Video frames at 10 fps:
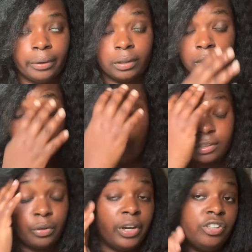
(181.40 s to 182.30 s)
the lowest
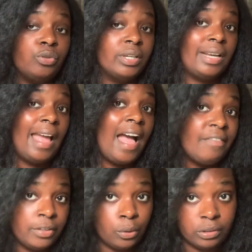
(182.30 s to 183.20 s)
grade you can have
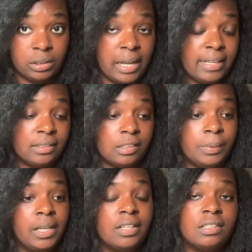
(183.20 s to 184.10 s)
in those classes,
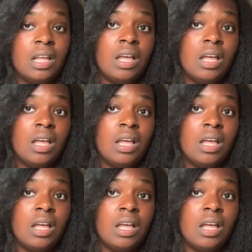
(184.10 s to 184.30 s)
because